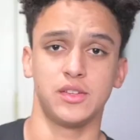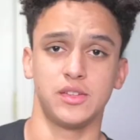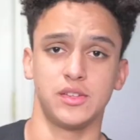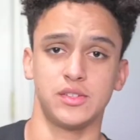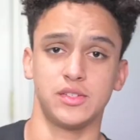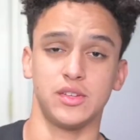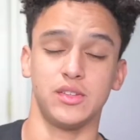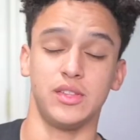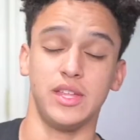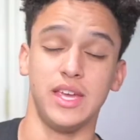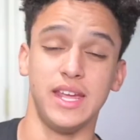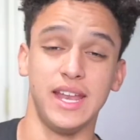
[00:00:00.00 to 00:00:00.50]

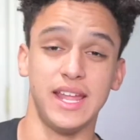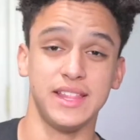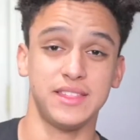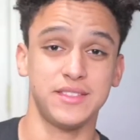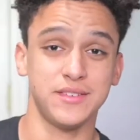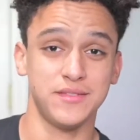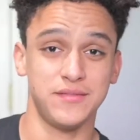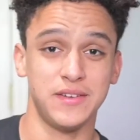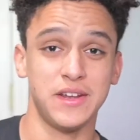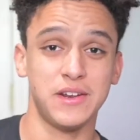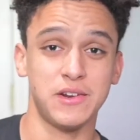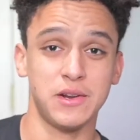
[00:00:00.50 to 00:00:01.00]
So then at
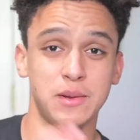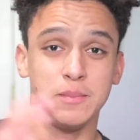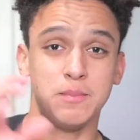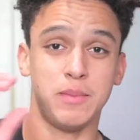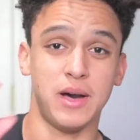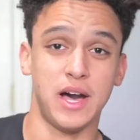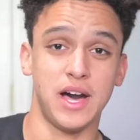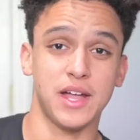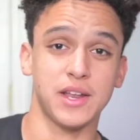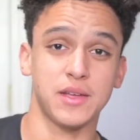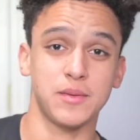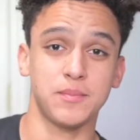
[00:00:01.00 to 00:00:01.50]
the very
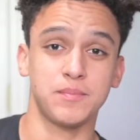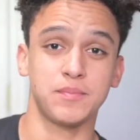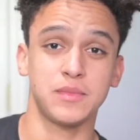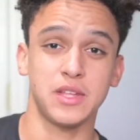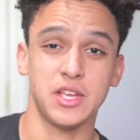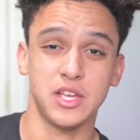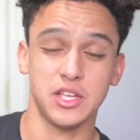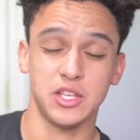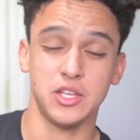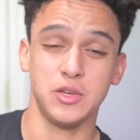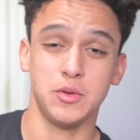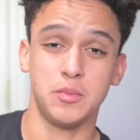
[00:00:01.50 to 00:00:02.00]
bottom,
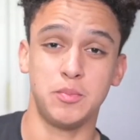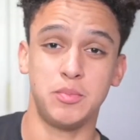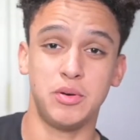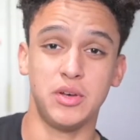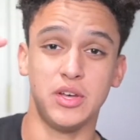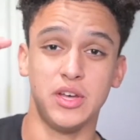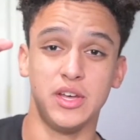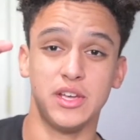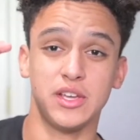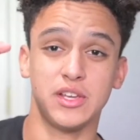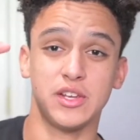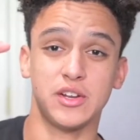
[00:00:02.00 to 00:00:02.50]
you
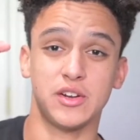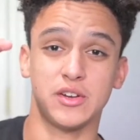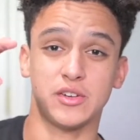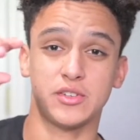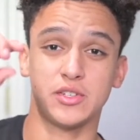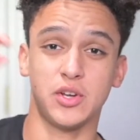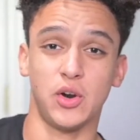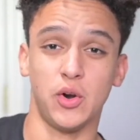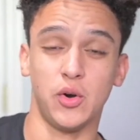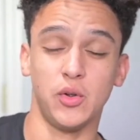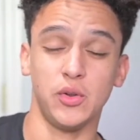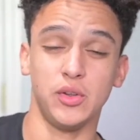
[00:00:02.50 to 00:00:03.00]
put your
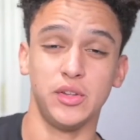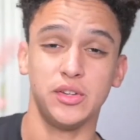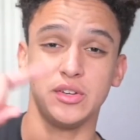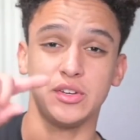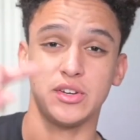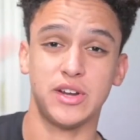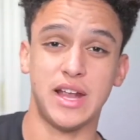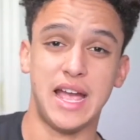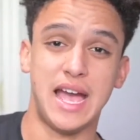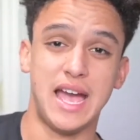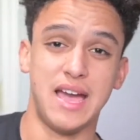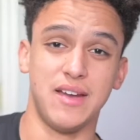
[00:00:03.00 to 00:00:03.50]
total and
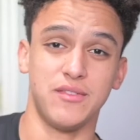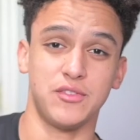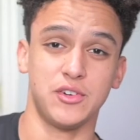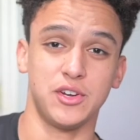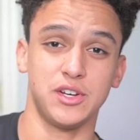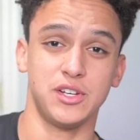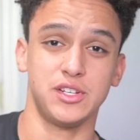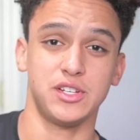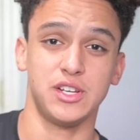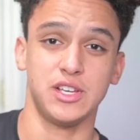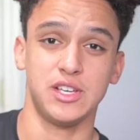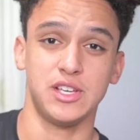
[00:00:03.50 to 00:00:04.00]
your average.